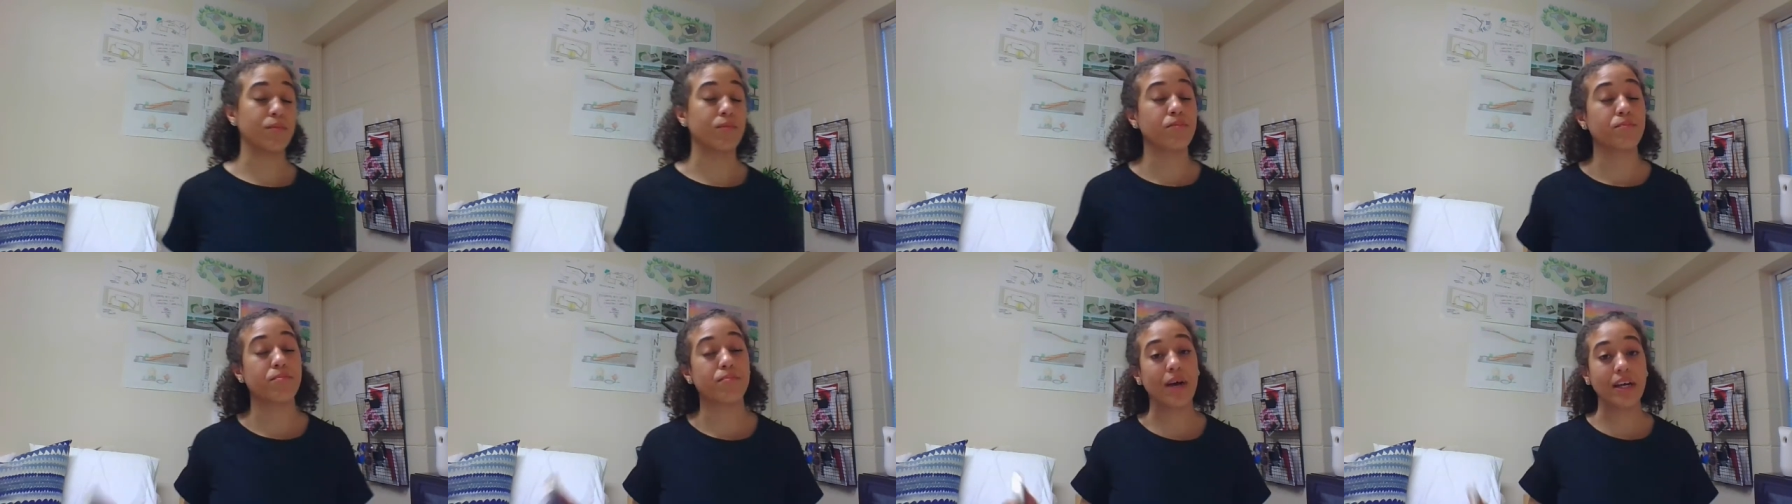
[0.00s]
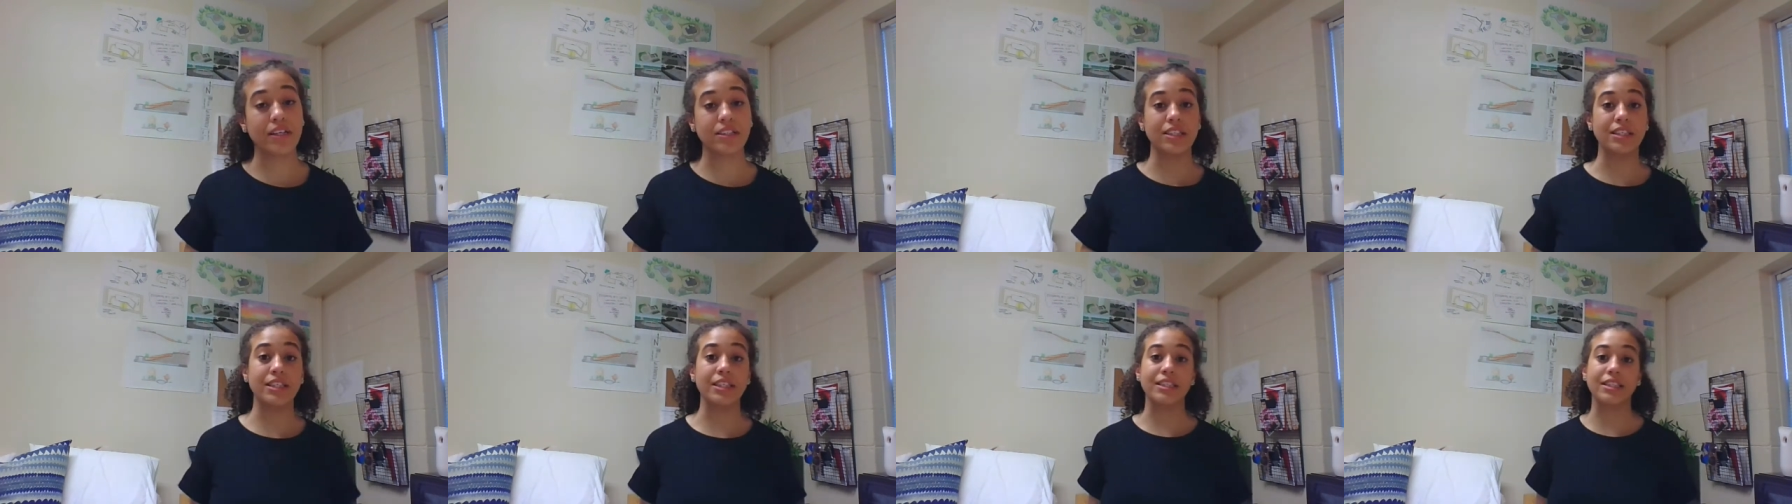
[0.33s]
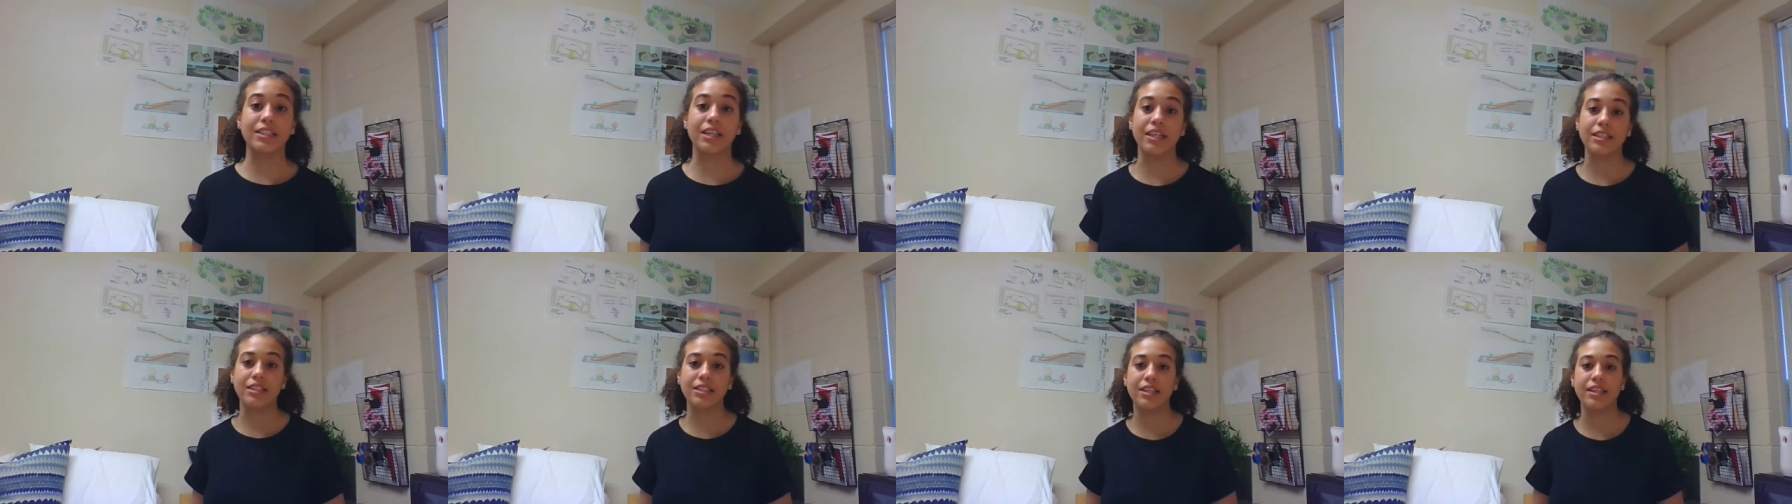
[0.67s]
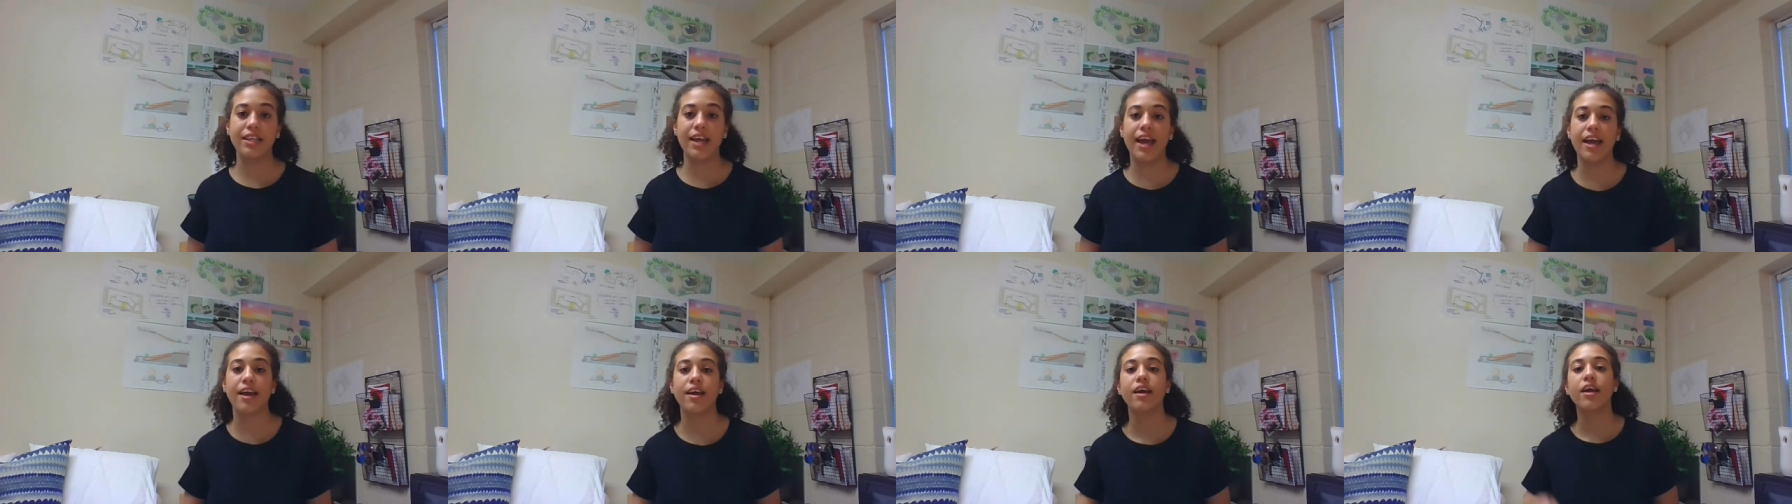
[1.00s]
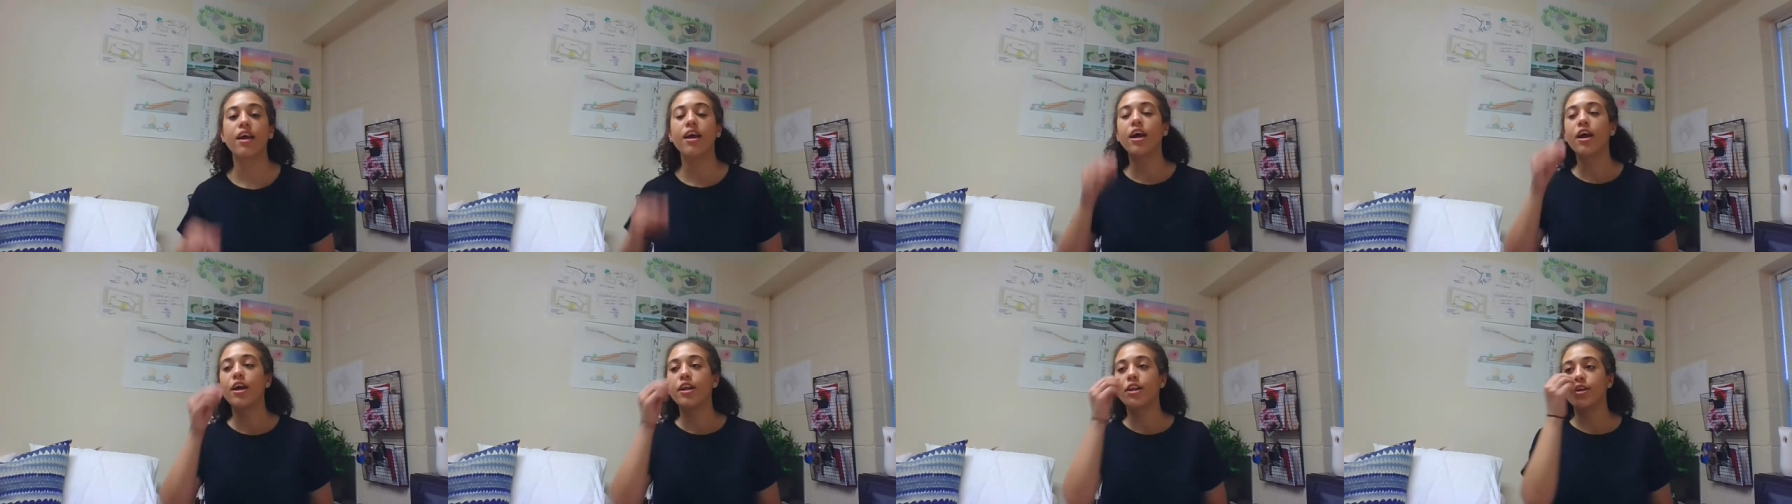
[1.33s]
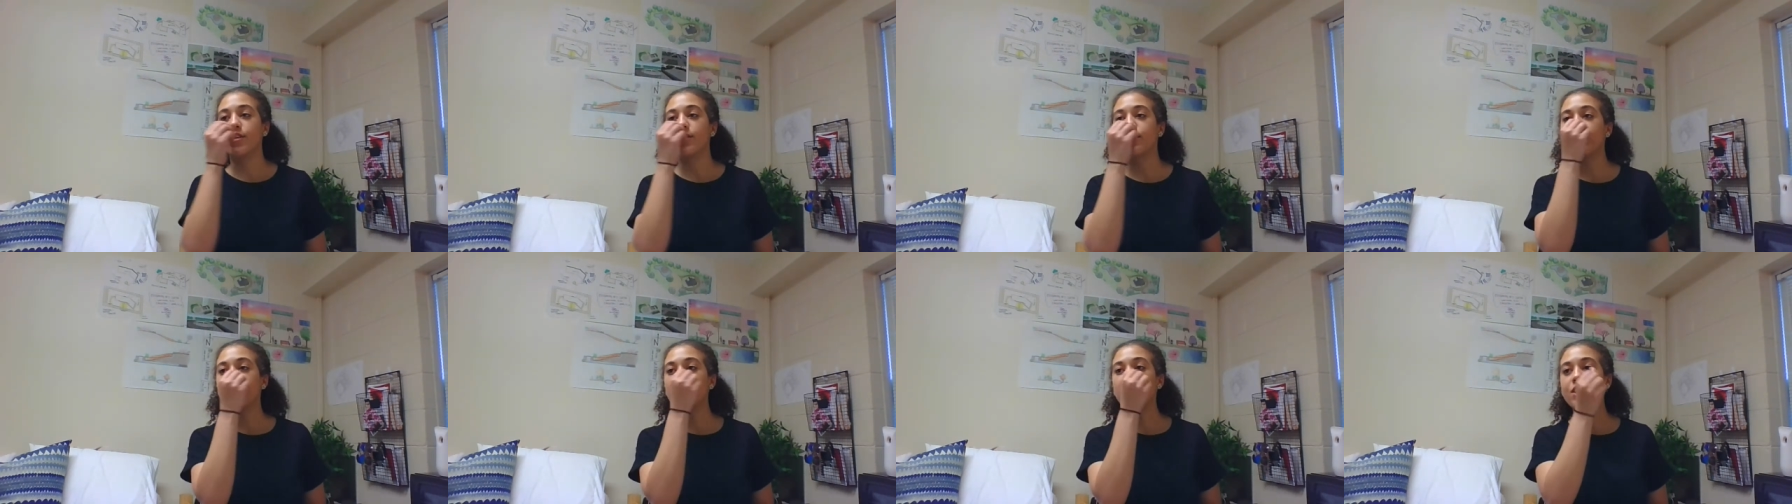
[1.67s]
about to discuss today. The
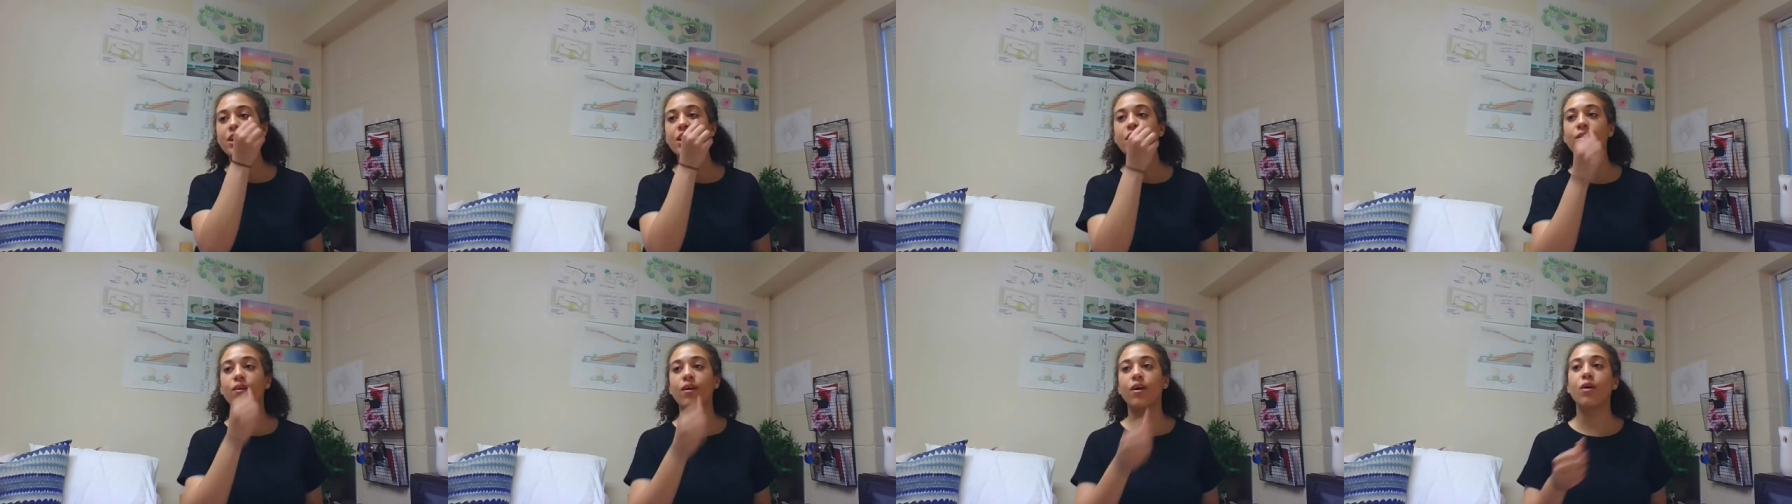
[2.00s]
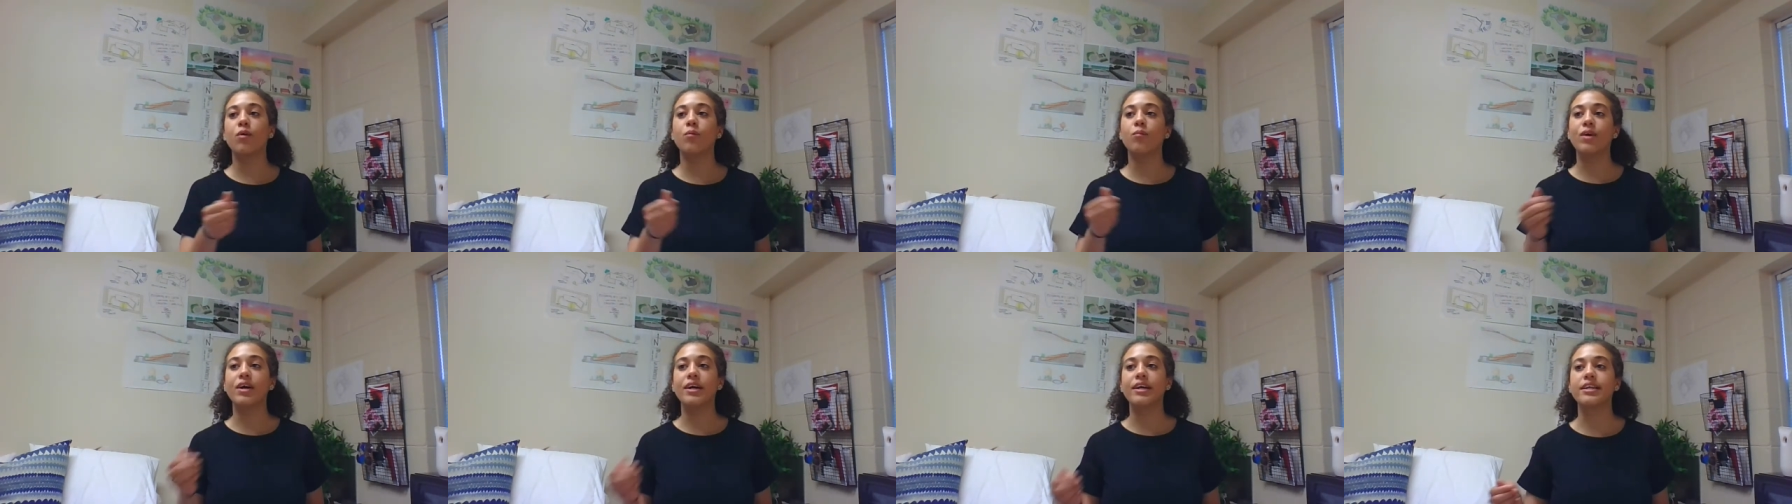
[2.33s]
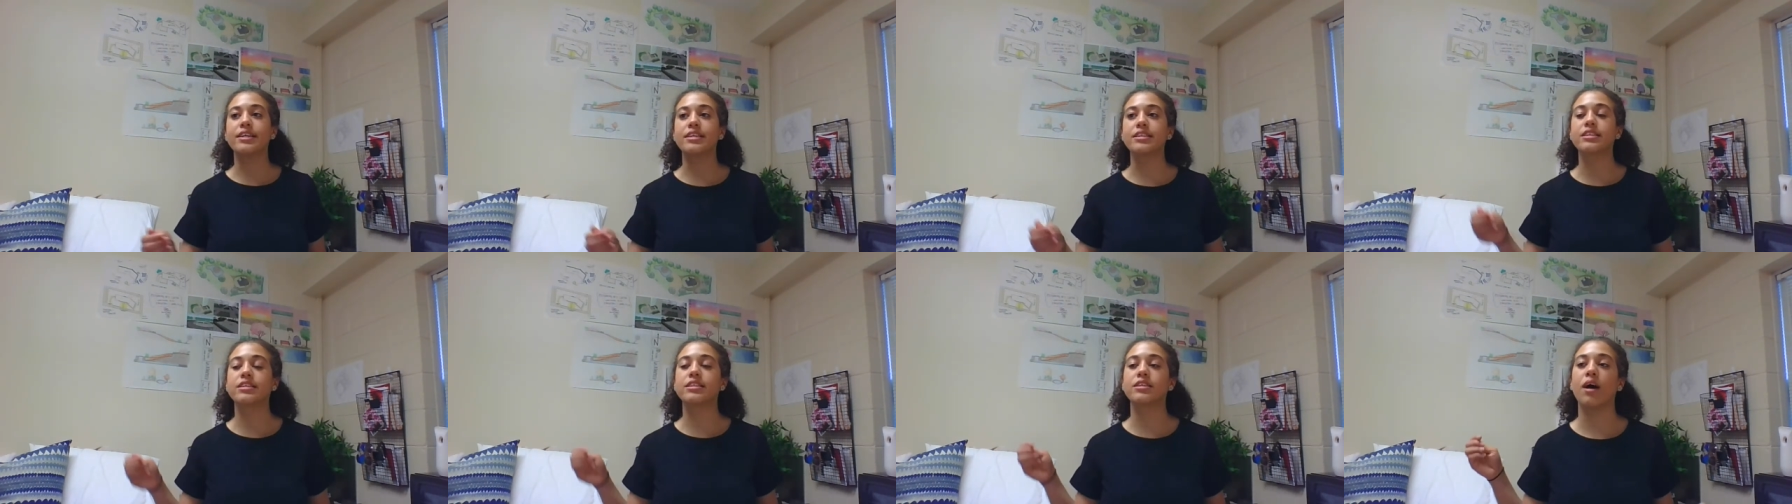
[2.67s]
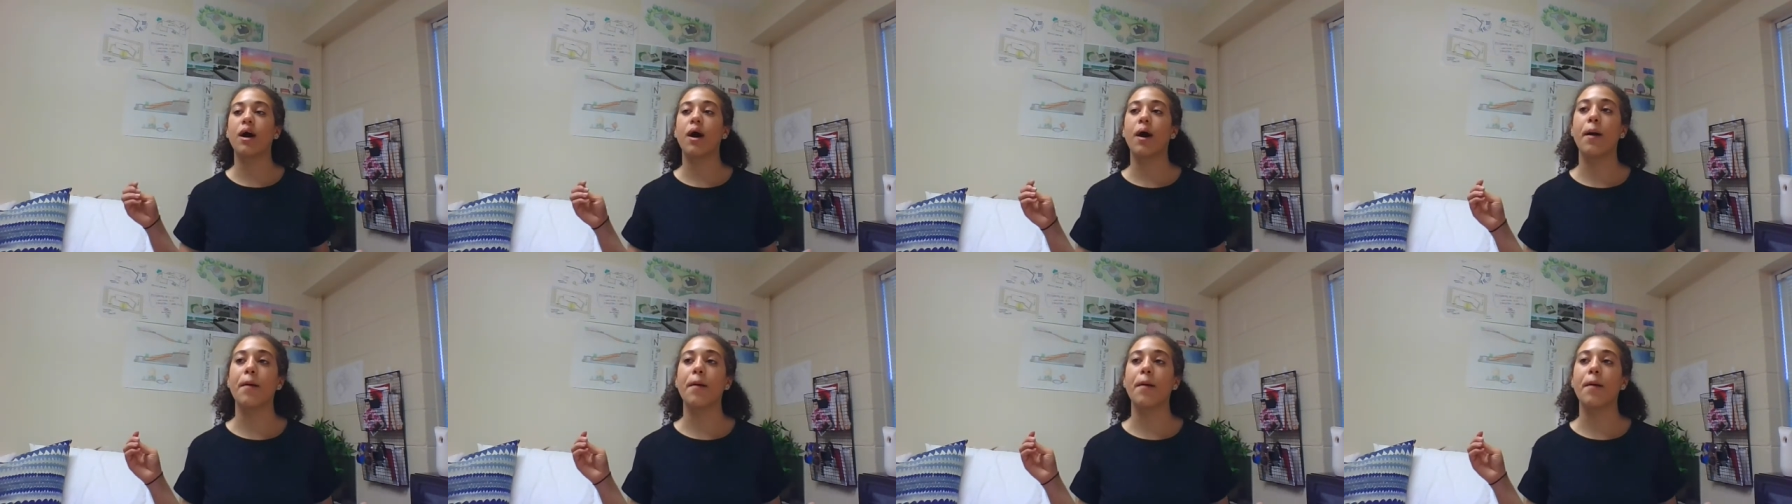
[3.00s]
New Negro was